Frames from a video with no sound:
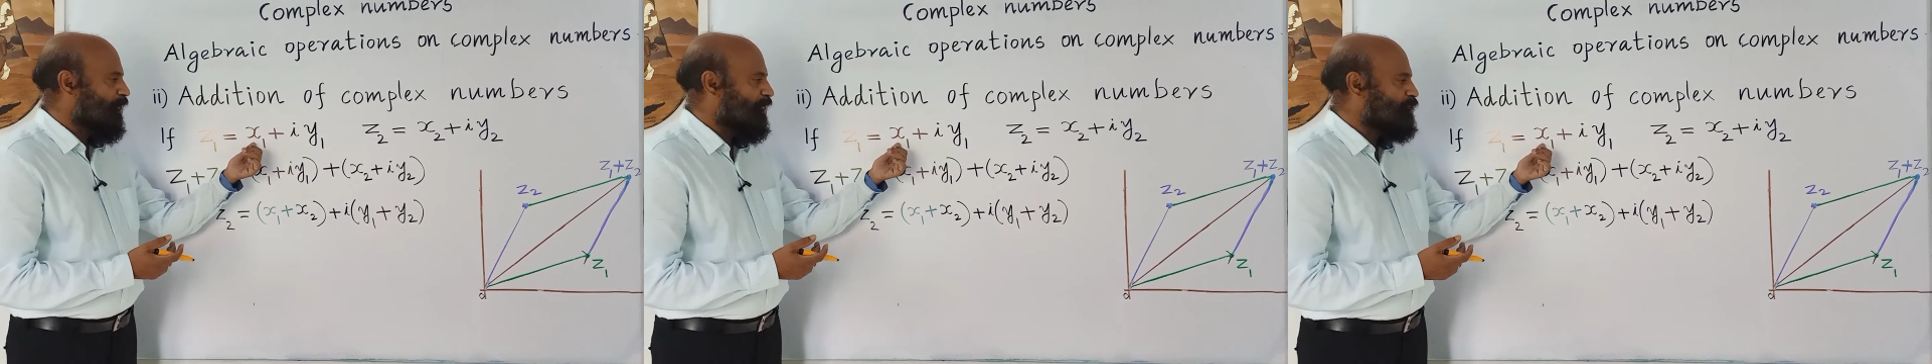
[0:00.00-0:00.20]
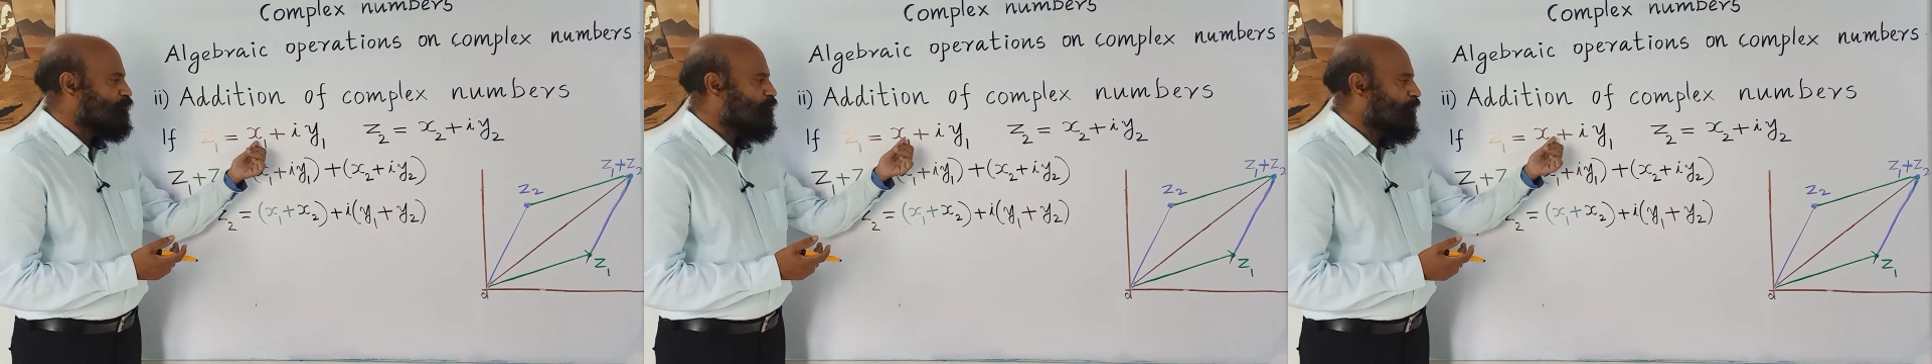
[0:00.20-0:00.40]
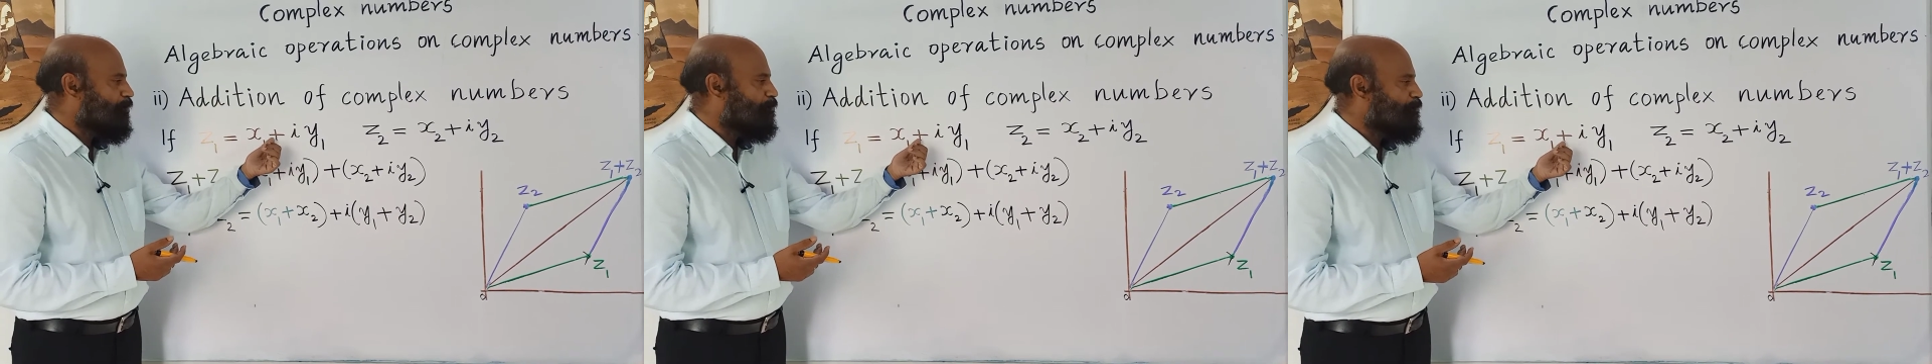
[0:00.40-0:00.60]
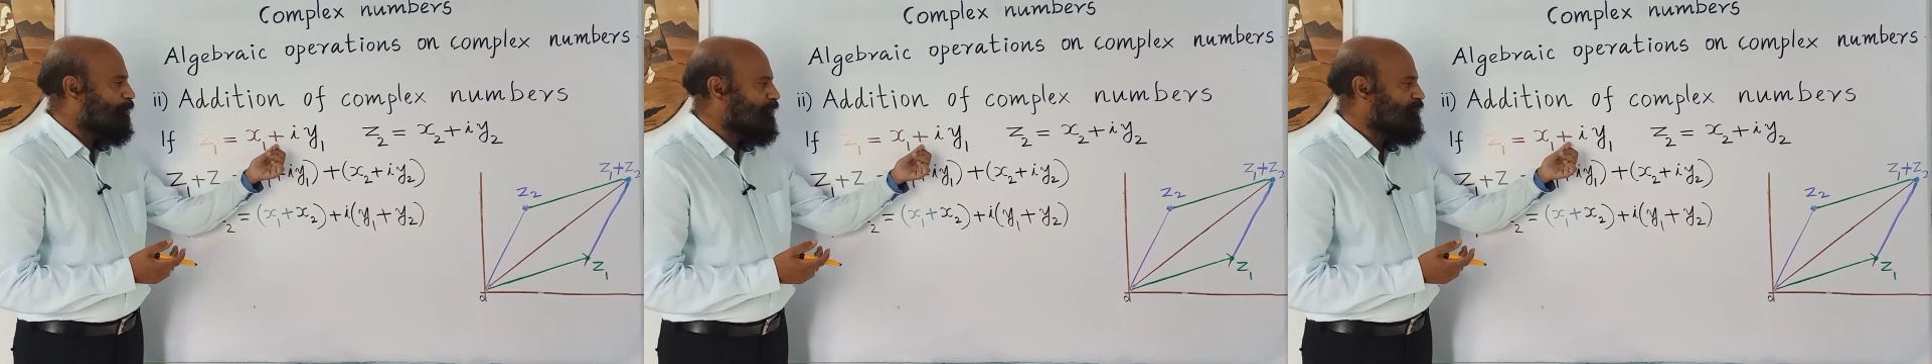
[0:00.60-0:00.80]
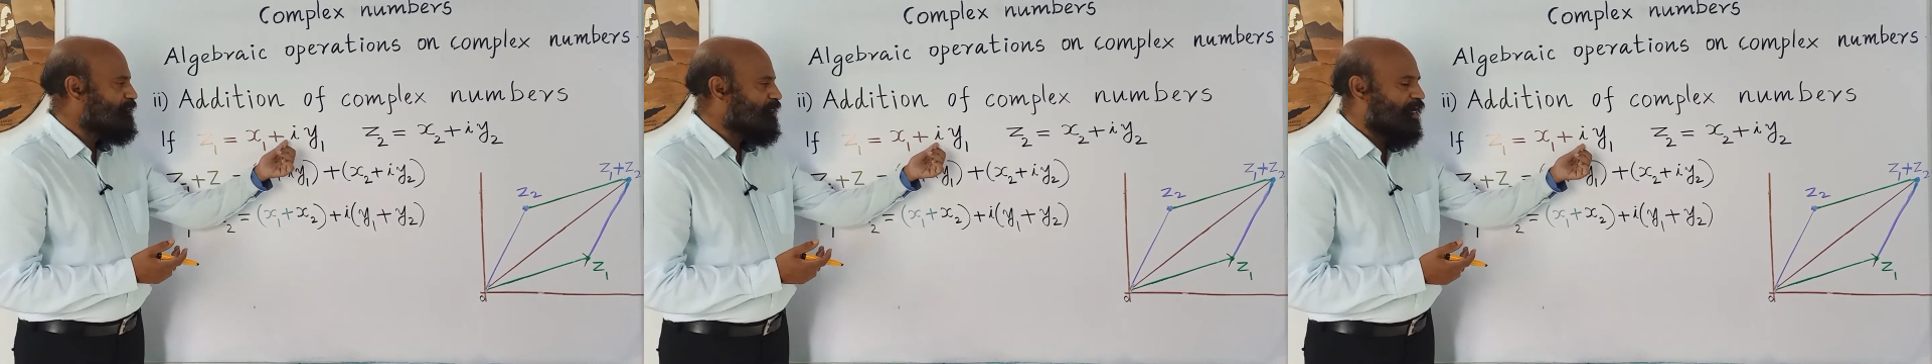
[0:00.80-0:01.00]
x1
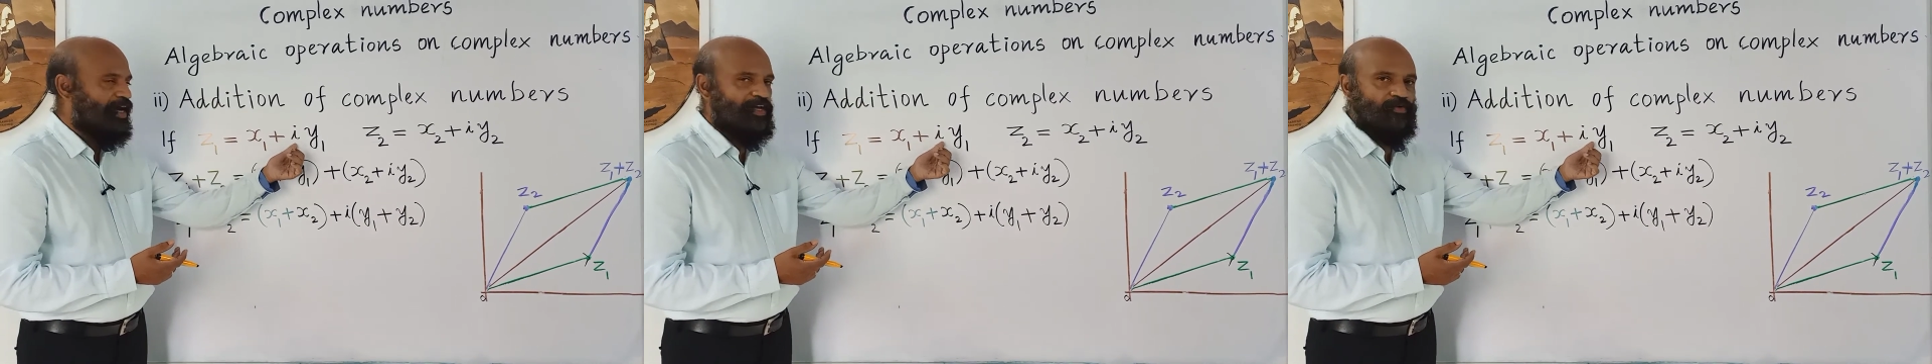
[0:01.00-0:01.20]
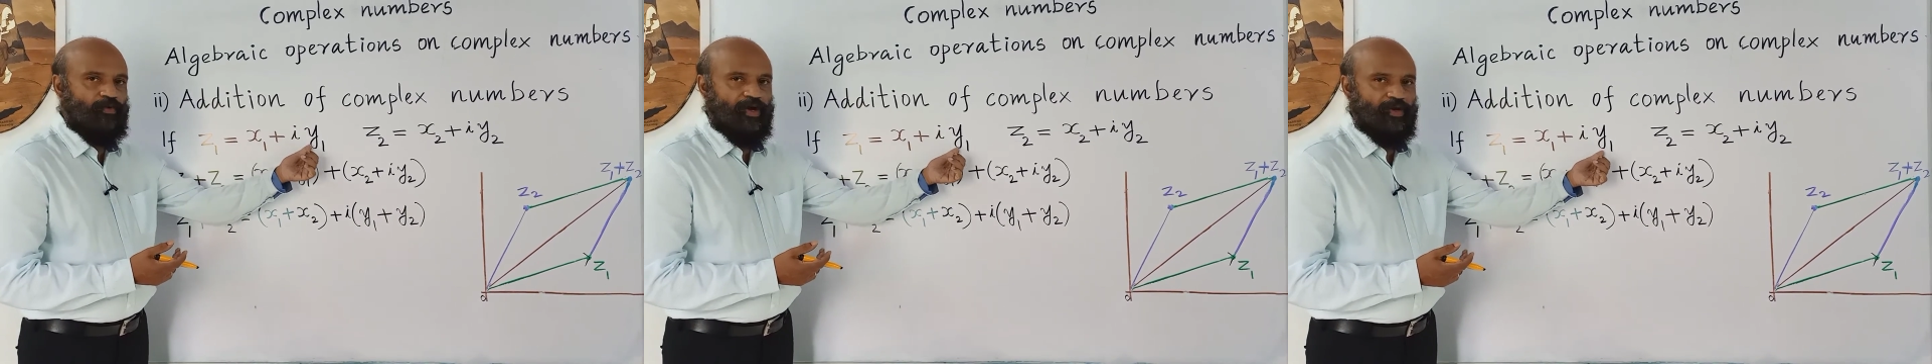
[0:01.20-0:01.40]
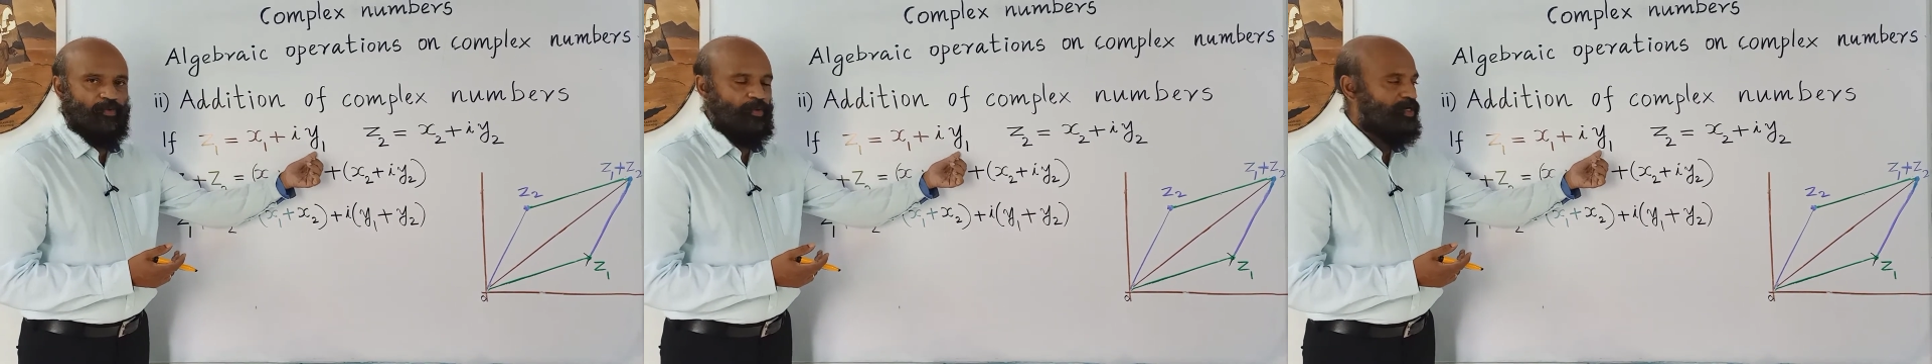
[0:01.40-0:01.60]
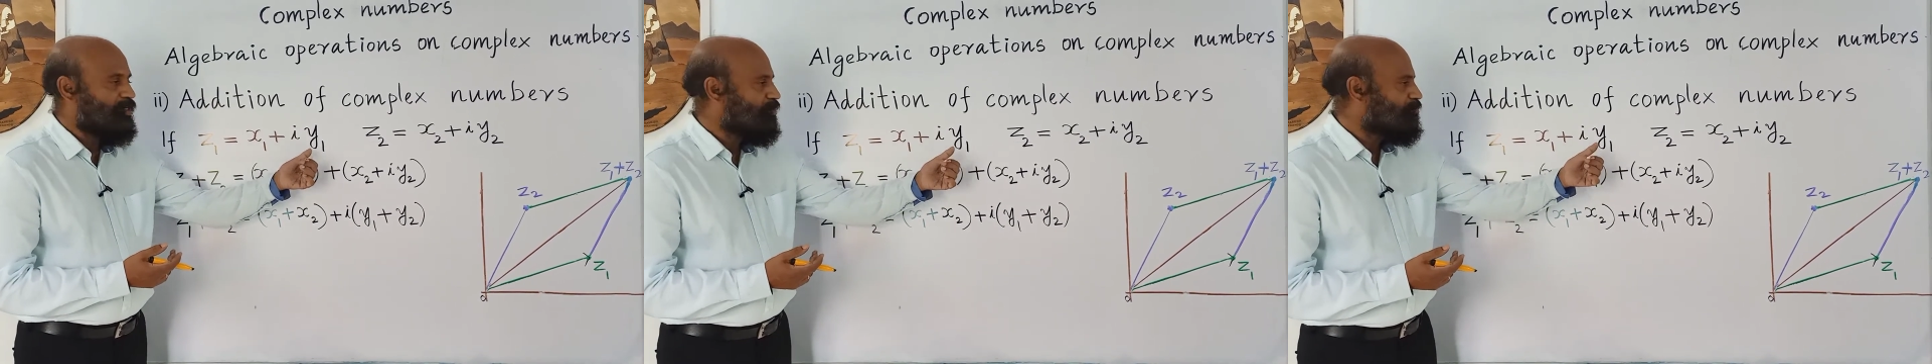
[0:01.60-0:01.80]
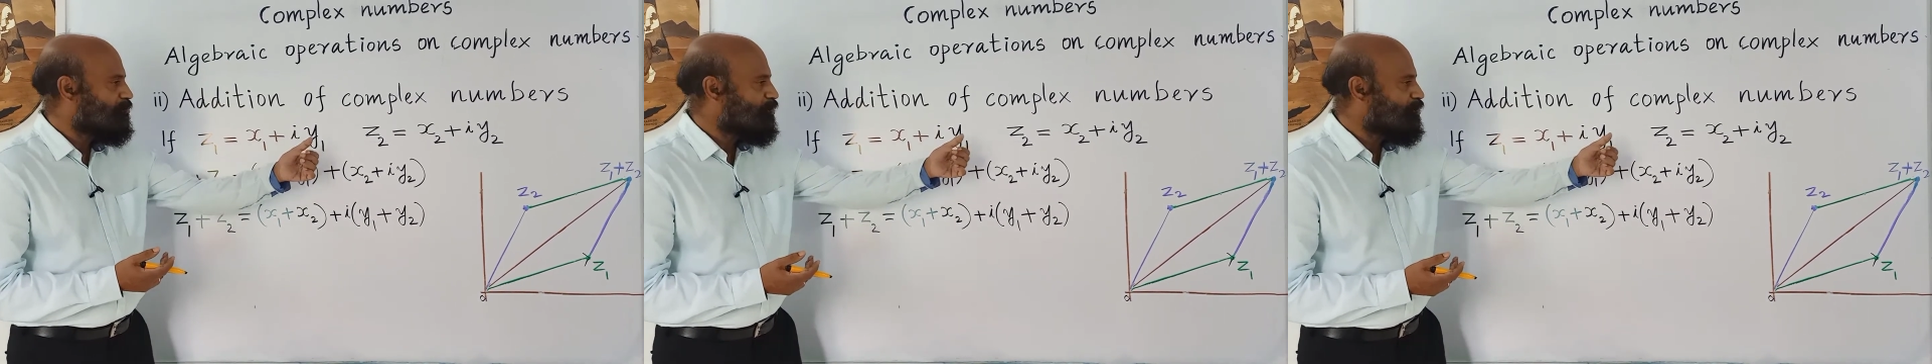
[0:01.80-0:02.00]
plus
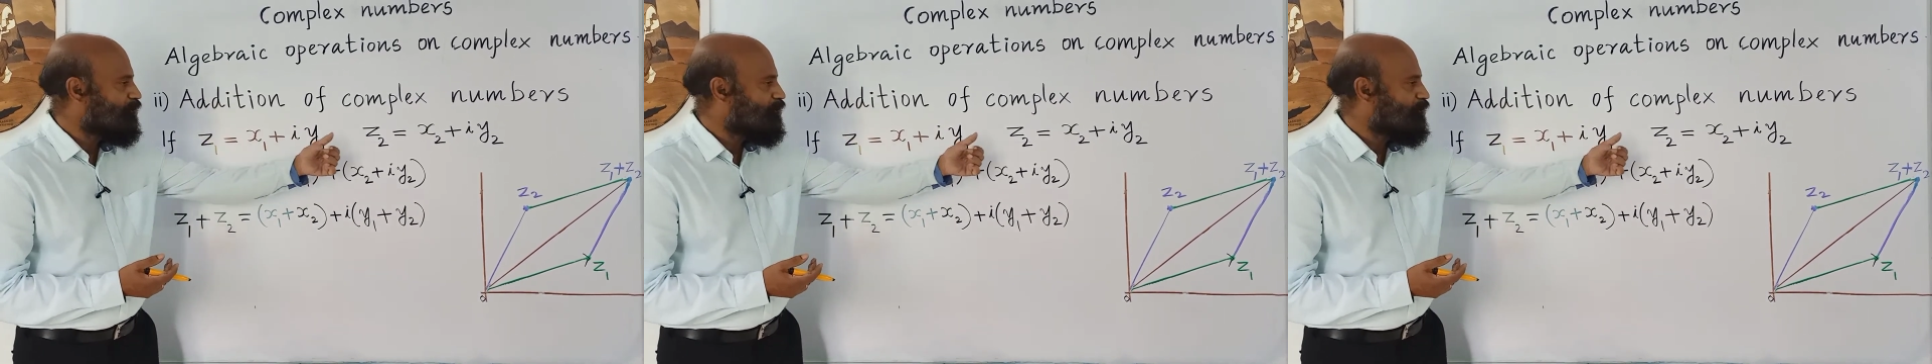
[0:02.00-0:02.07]
iy1.